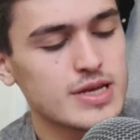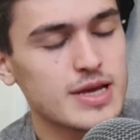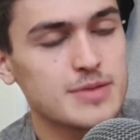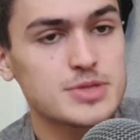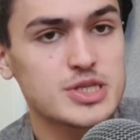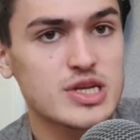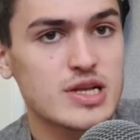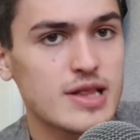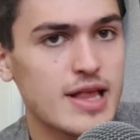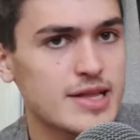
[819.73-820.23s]
Yeah,
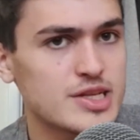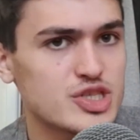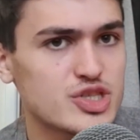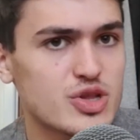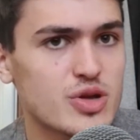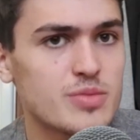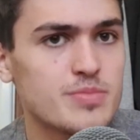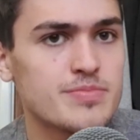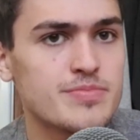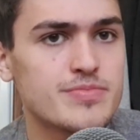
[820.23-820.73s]
just clench
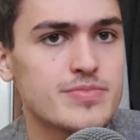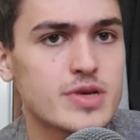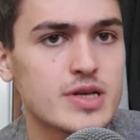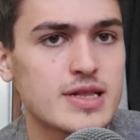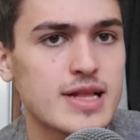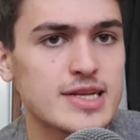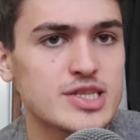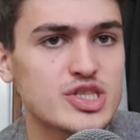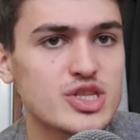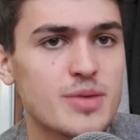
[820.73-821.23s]

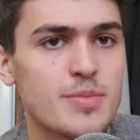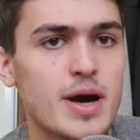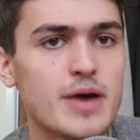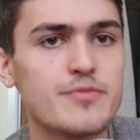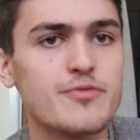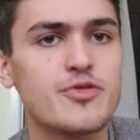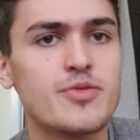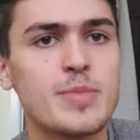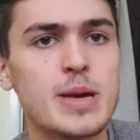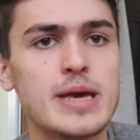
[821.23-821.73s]
them
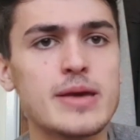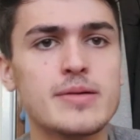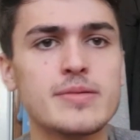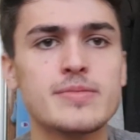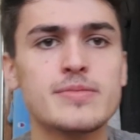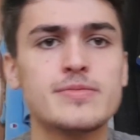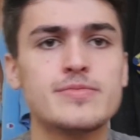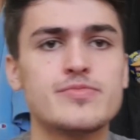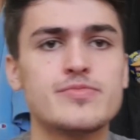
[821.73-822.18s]
up for me.